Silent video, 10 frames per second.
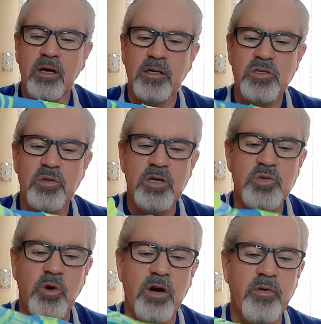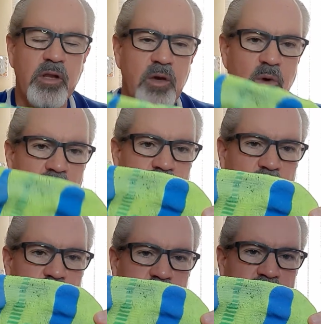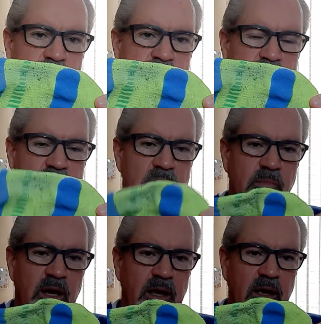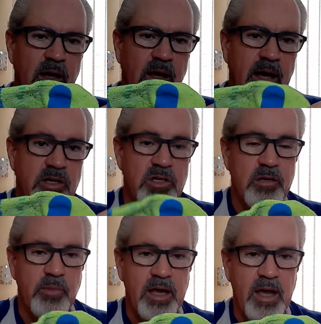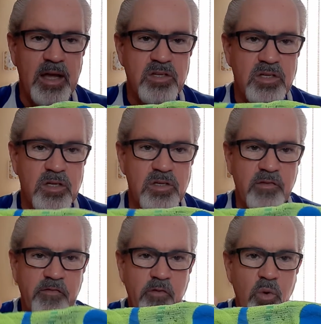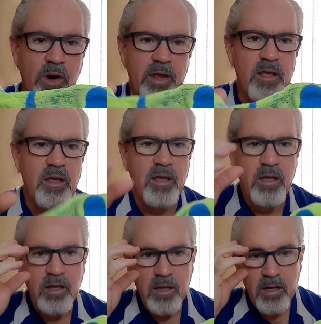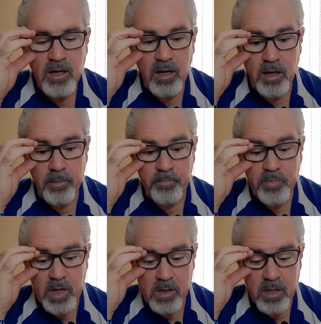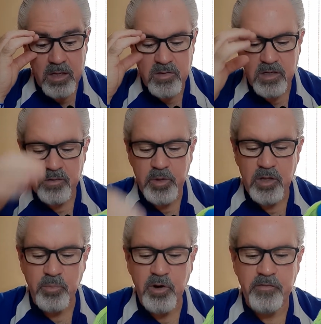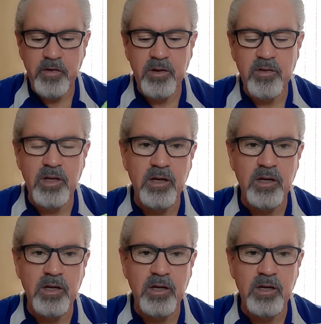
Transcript: So these work really well. I wear these in my actually in my Asics 4E. They seem to be the perfect